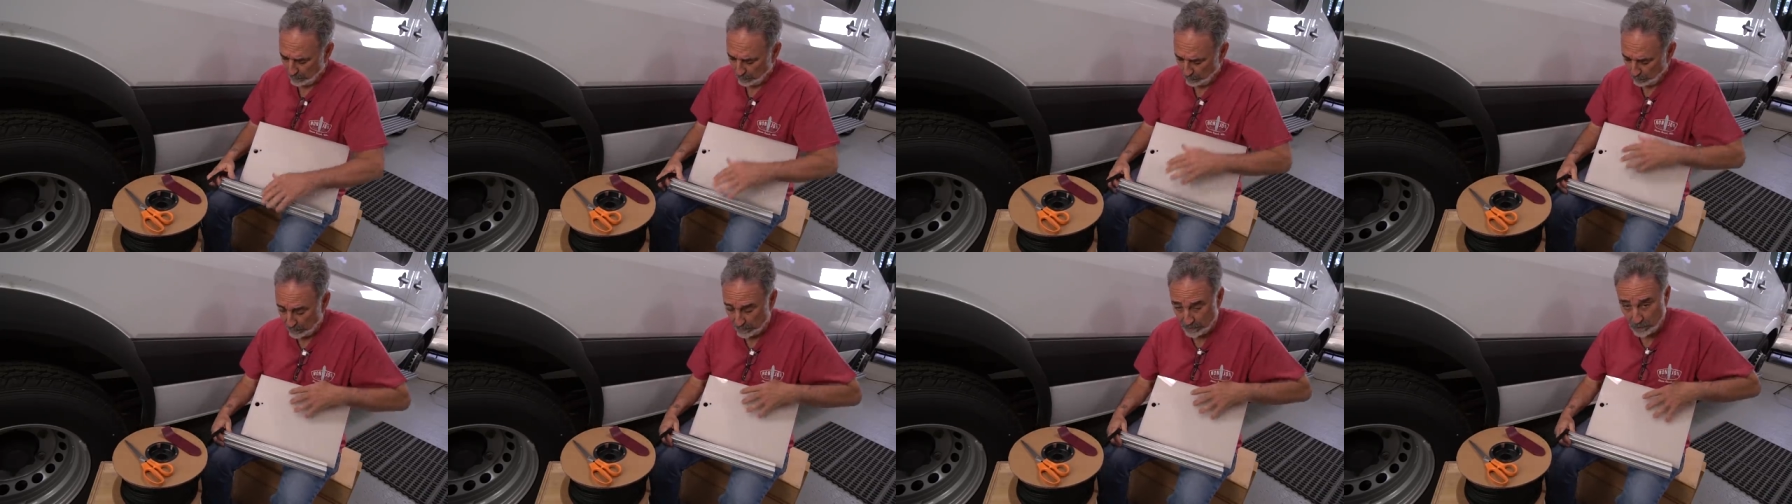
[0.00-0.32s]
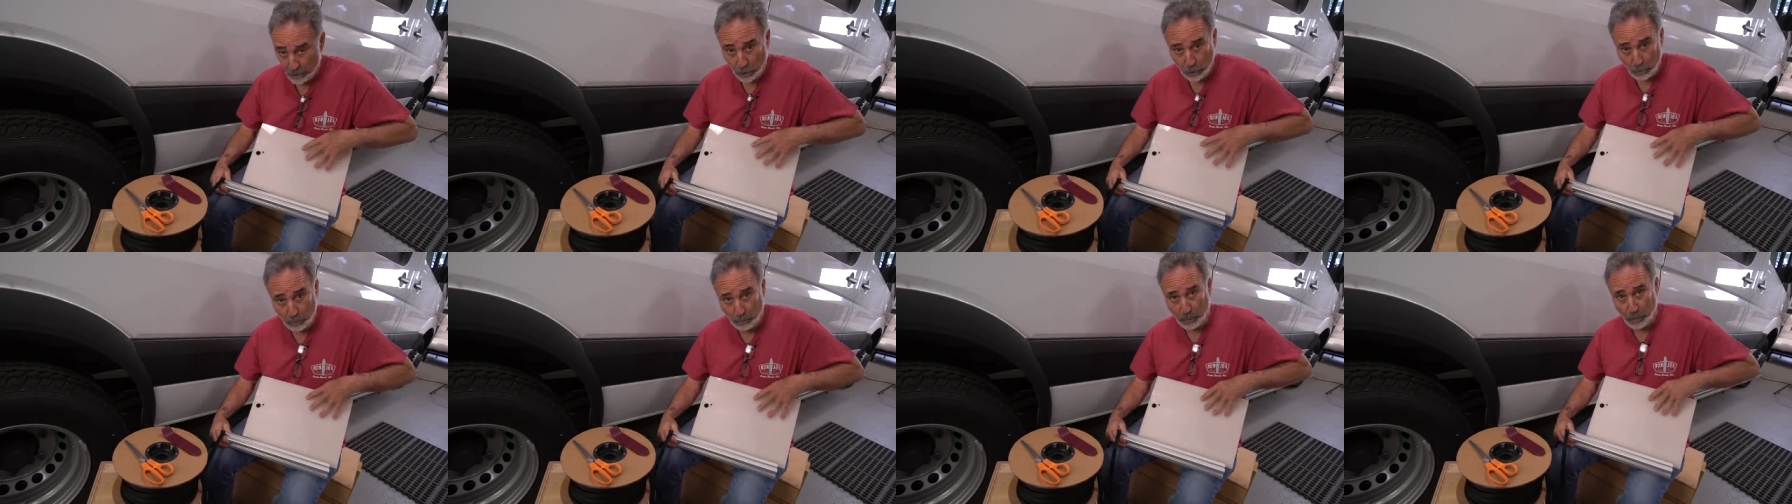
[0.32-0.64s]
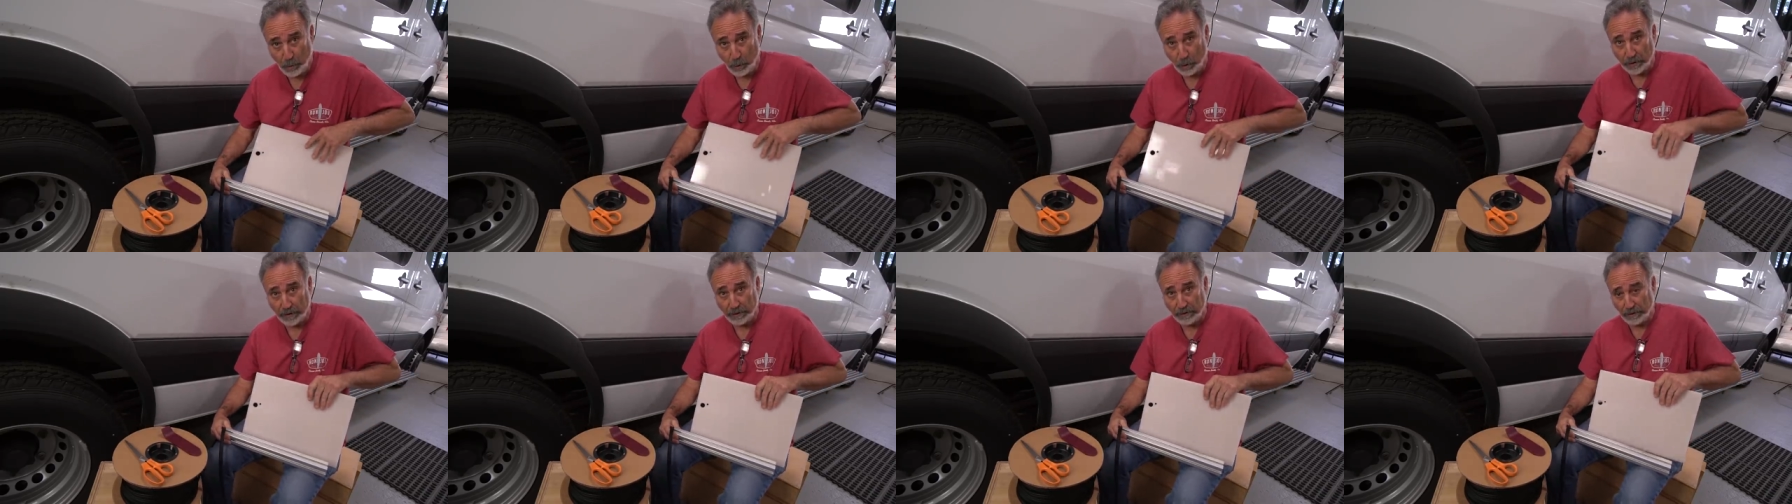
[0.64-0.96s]
when you
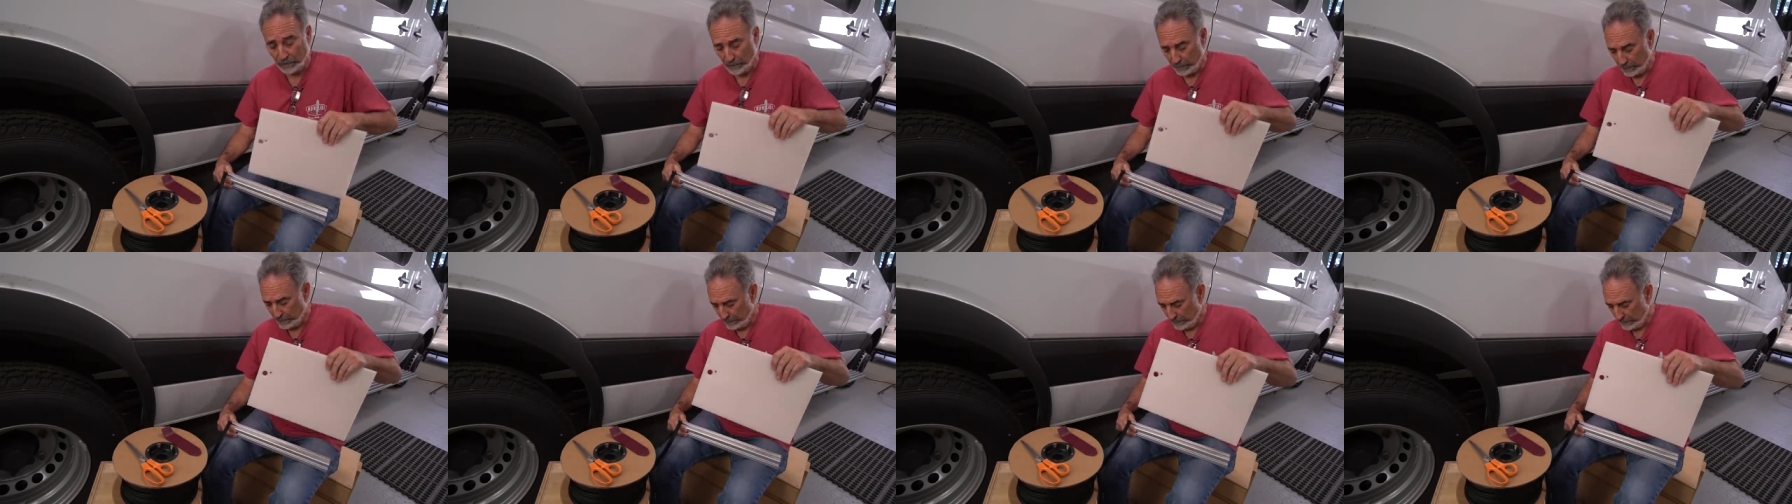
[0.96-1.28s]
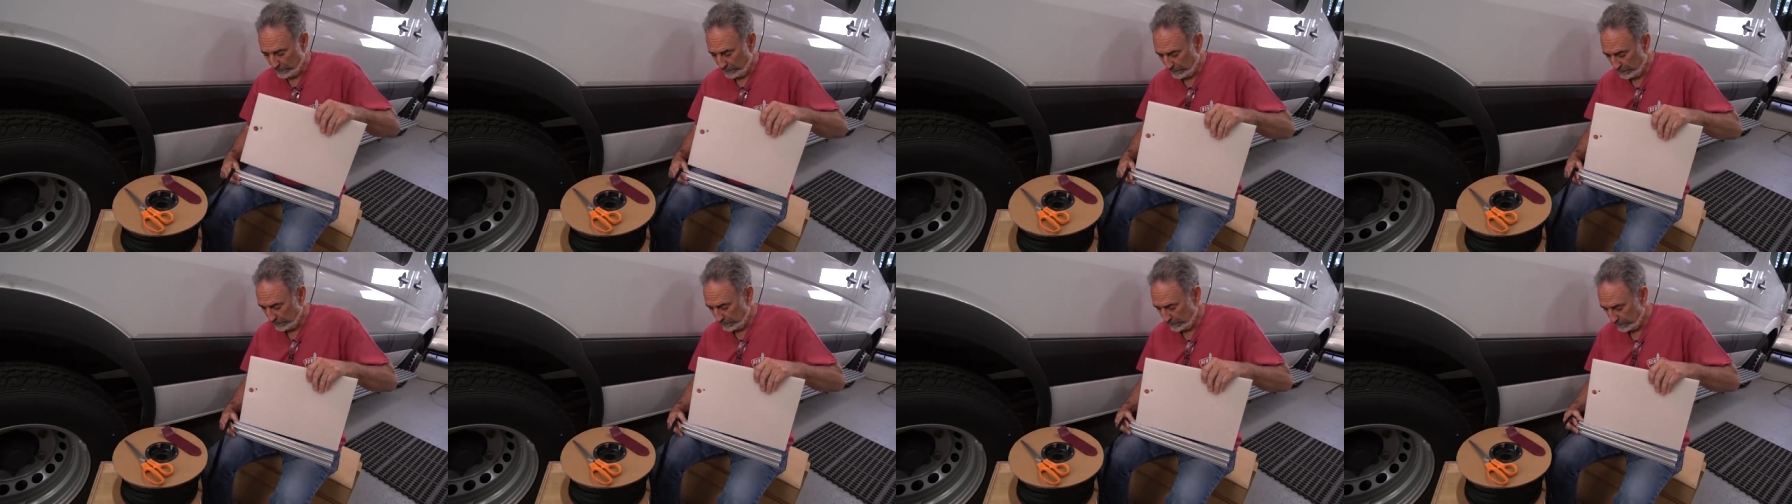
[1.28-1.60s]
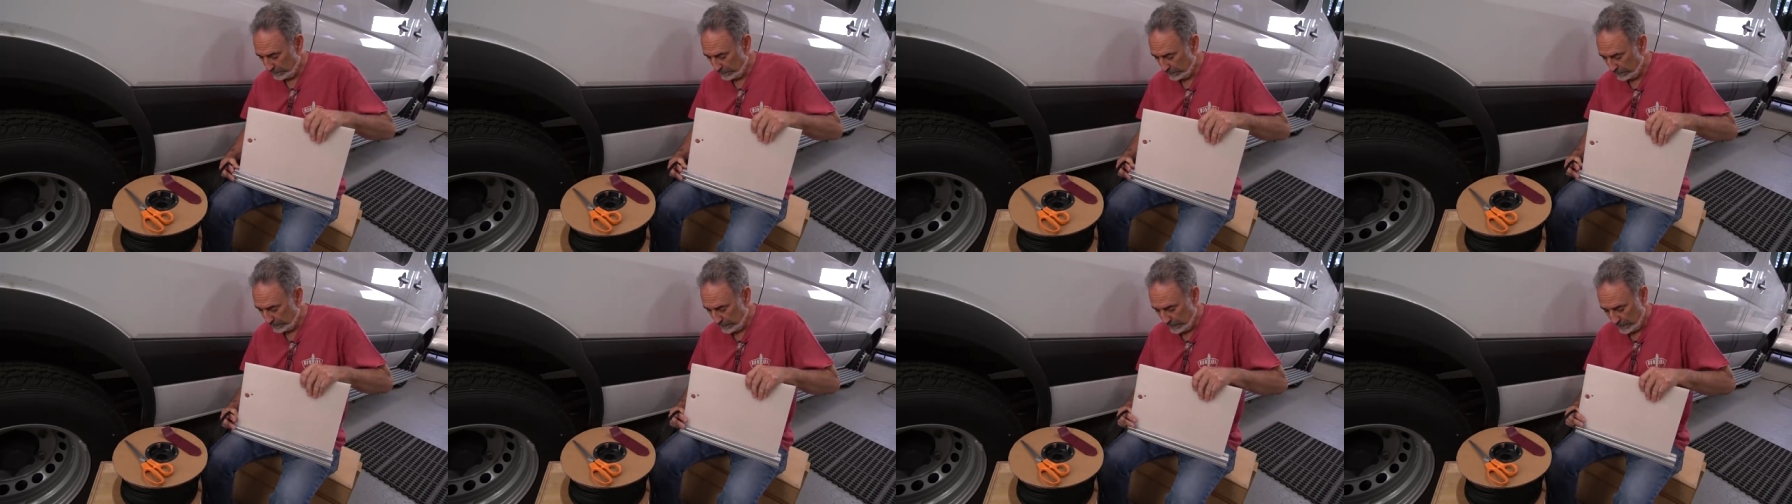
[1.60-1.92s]
put
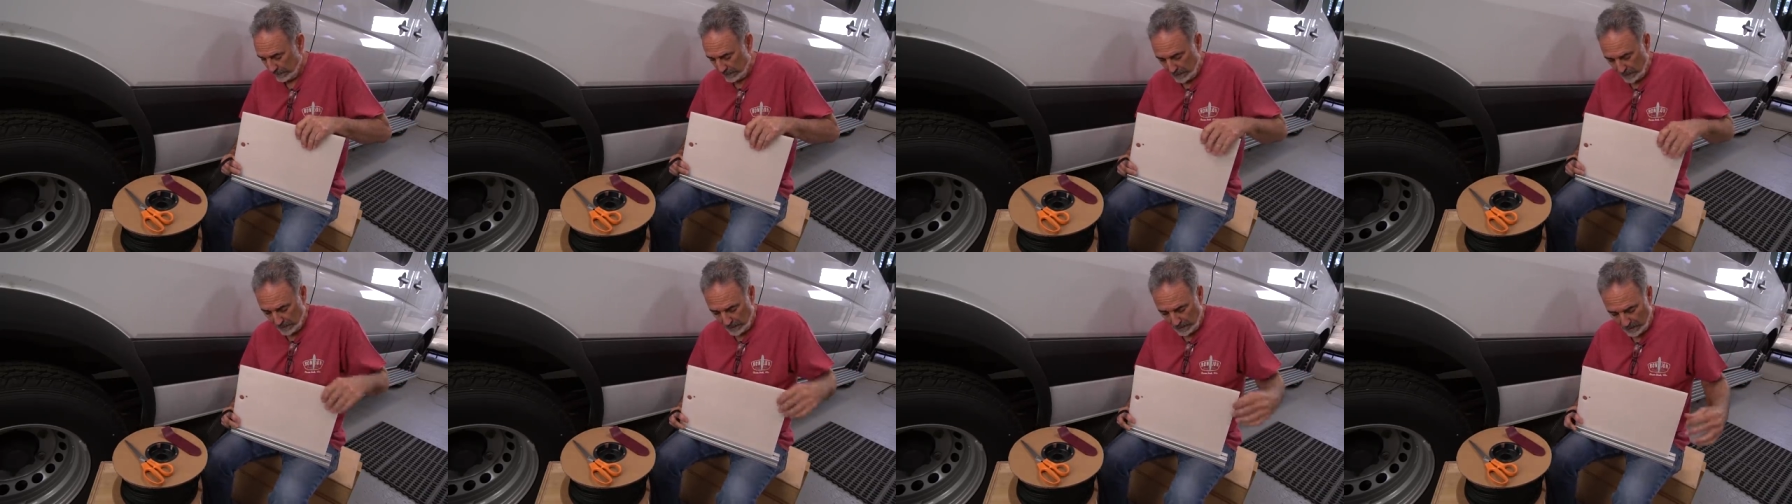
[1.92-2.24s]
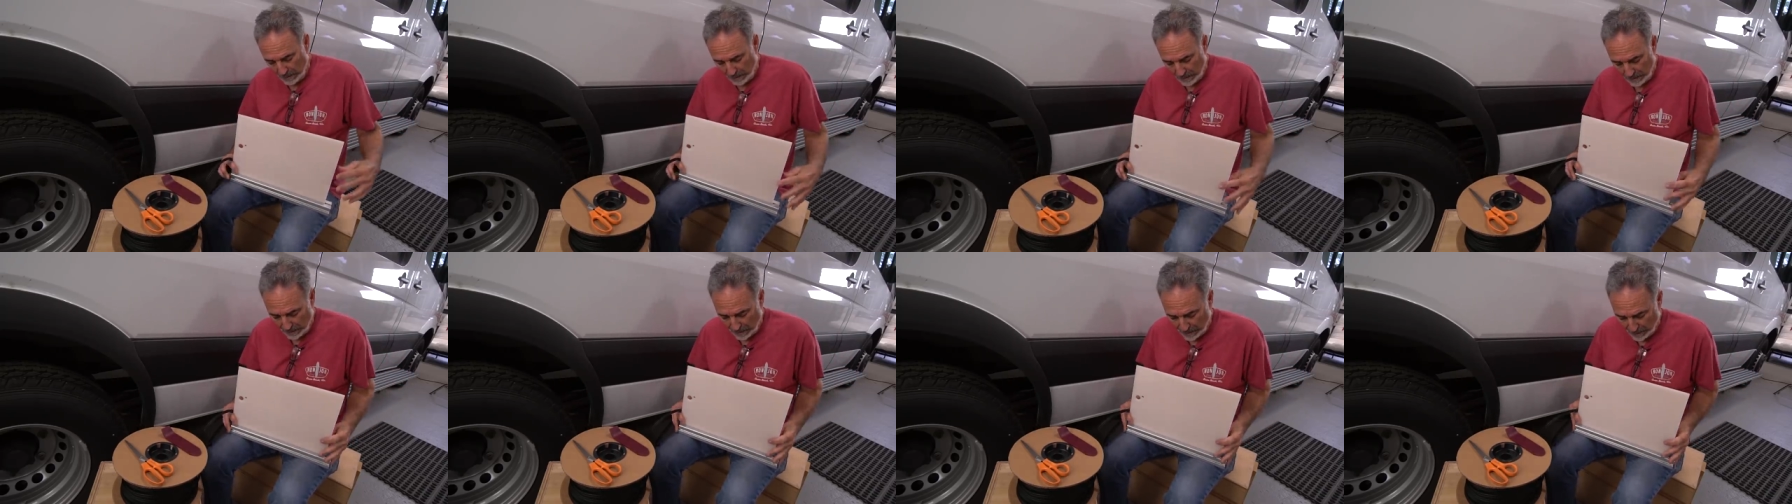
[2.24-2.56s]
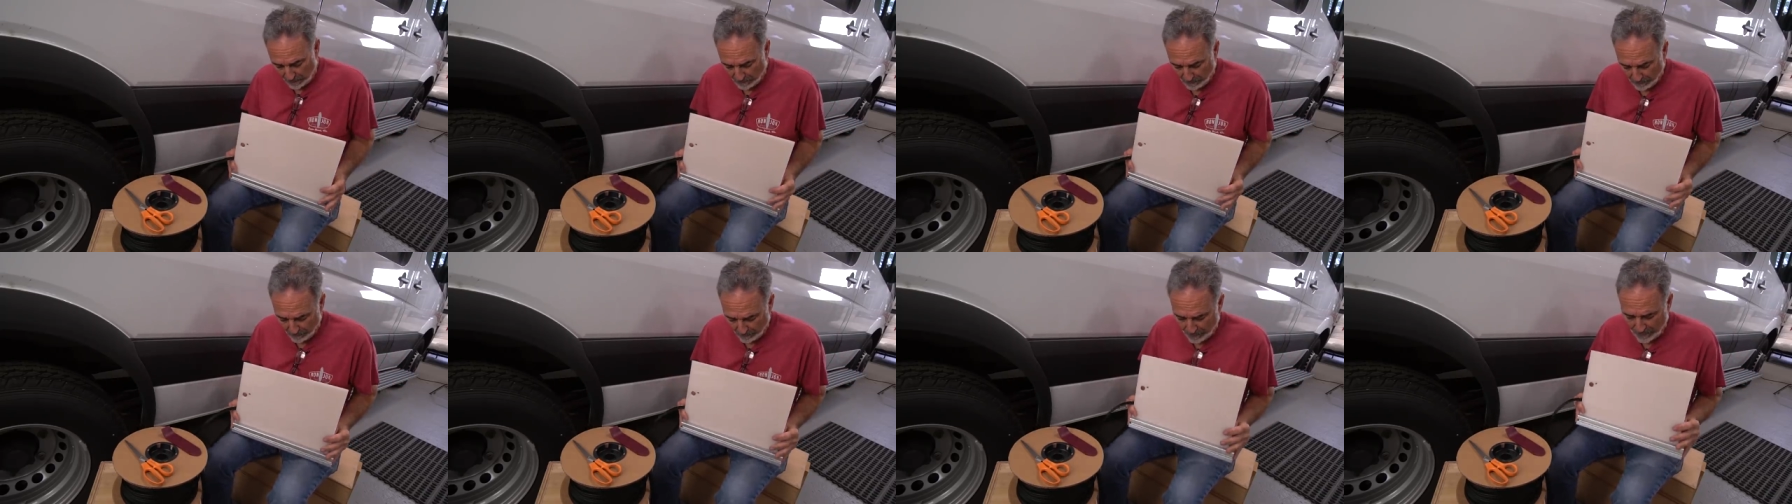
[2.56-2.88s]

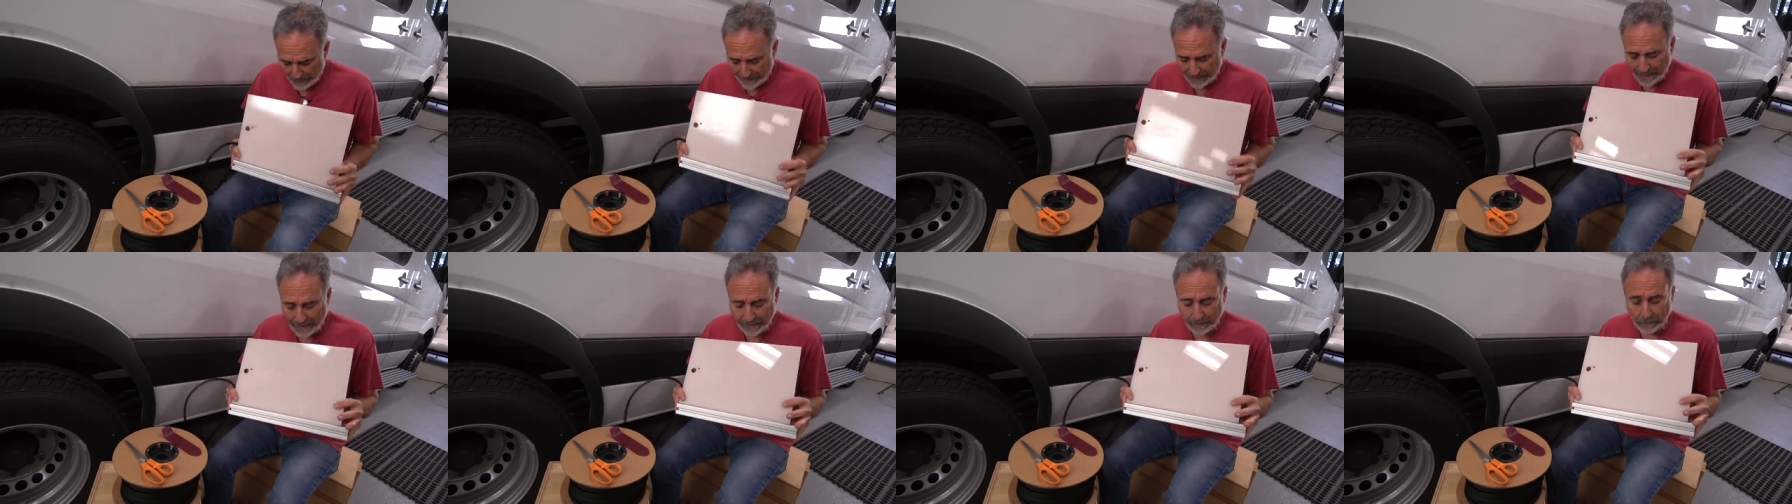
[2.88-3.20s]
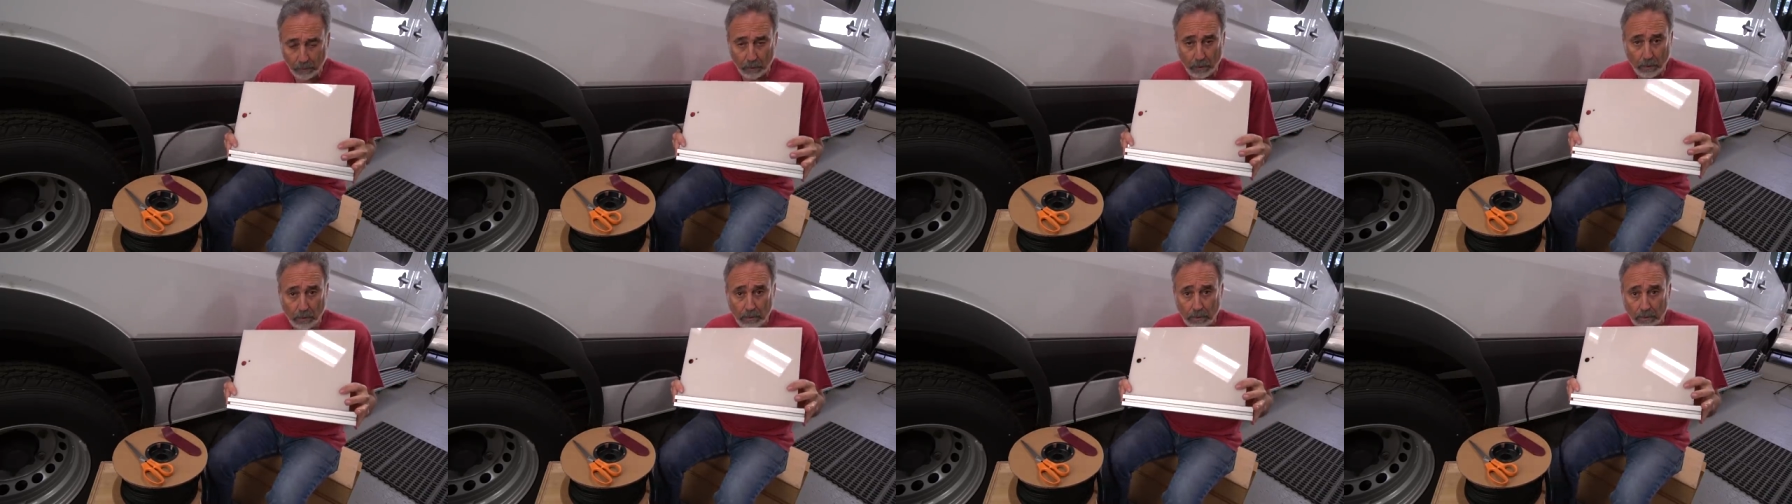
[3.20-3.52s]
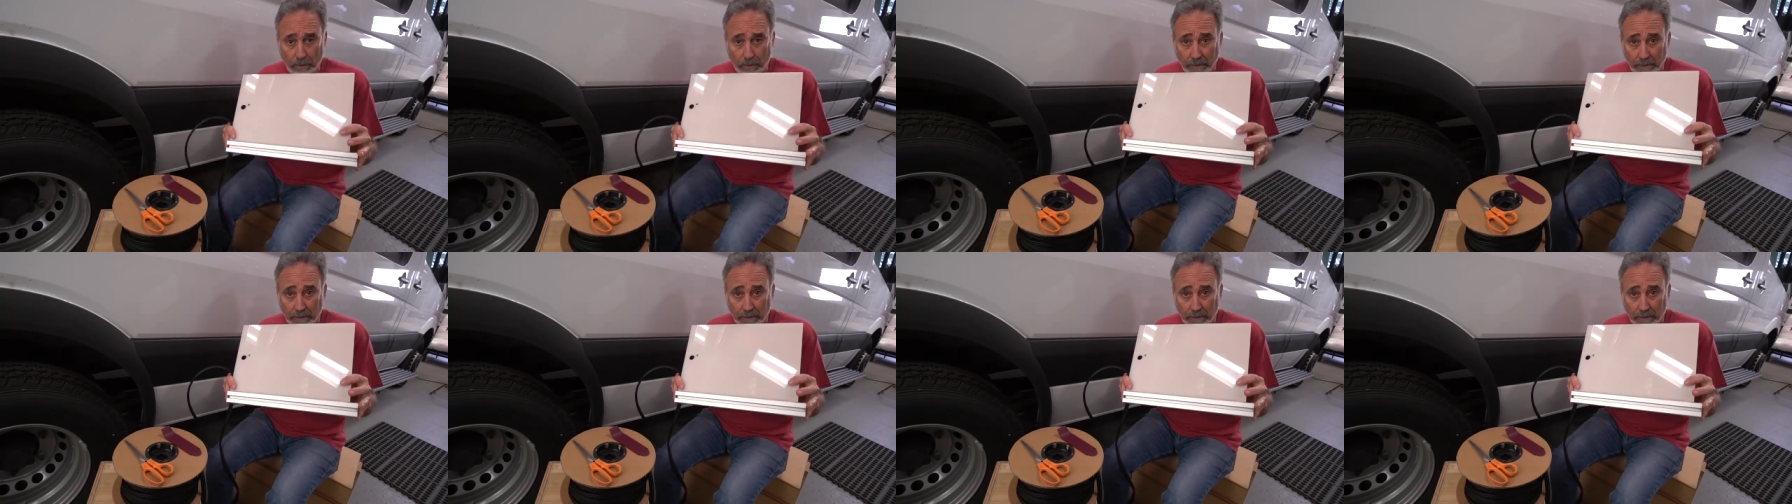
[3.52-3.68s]
a panel